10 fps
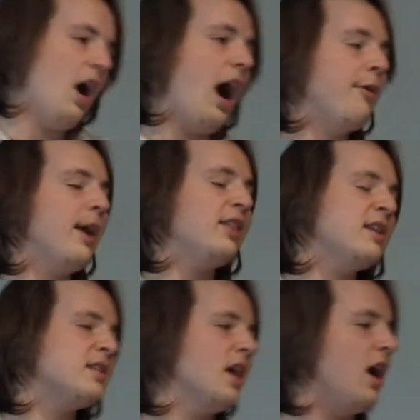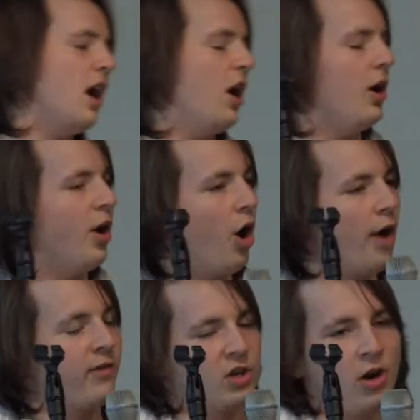I read this
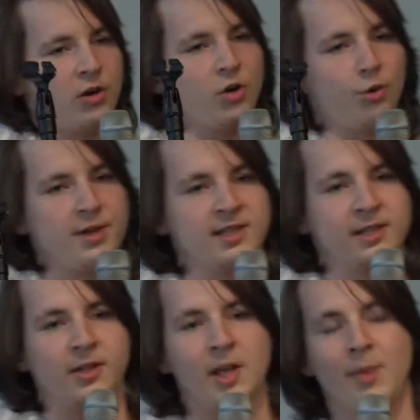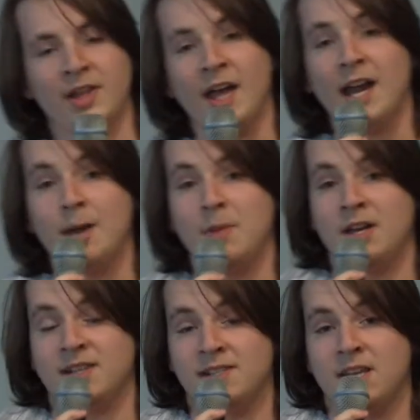Harvard article recently. By that I mean
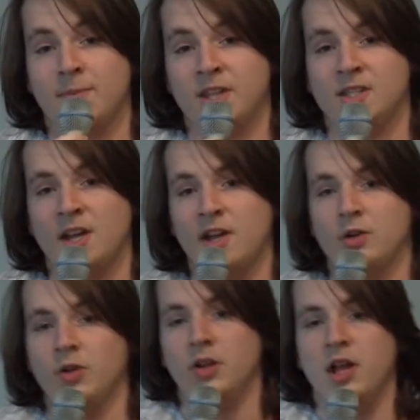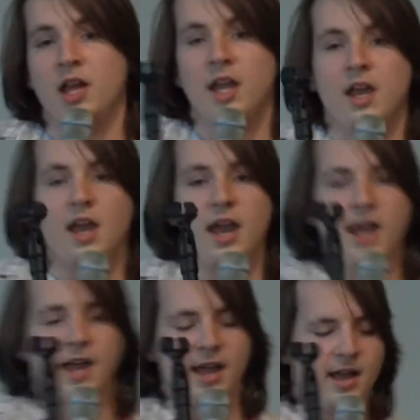I skimmed the title.
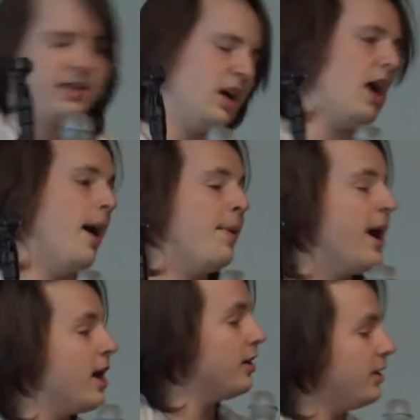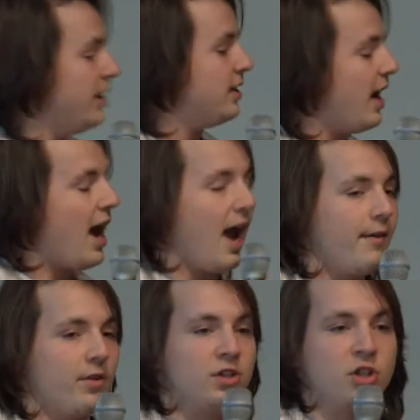And apparently the
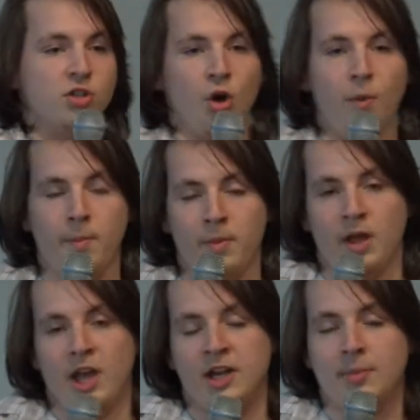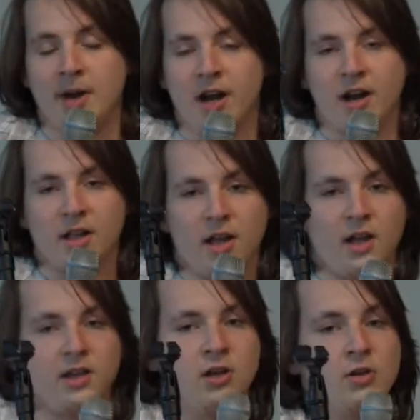average adult in
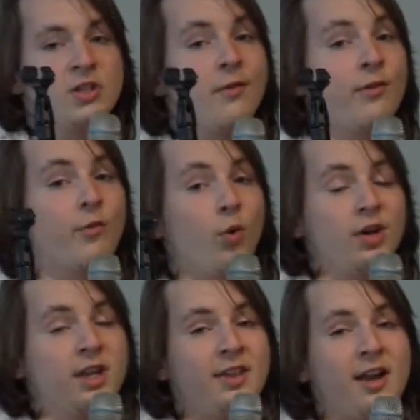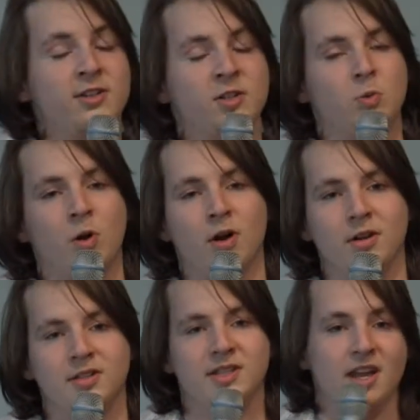America knows over 40,000
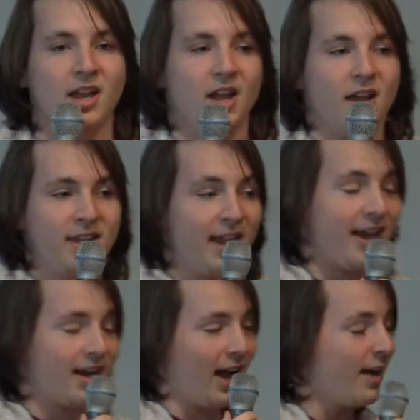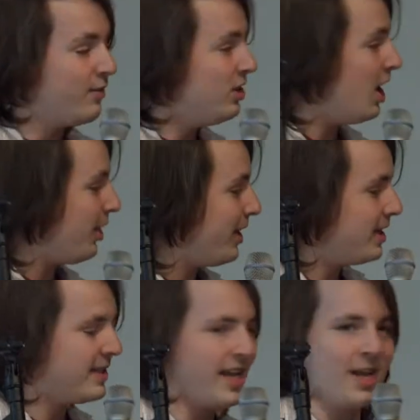words. Yet I have nothing
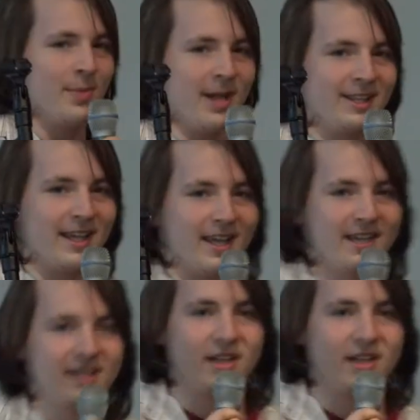to say about that.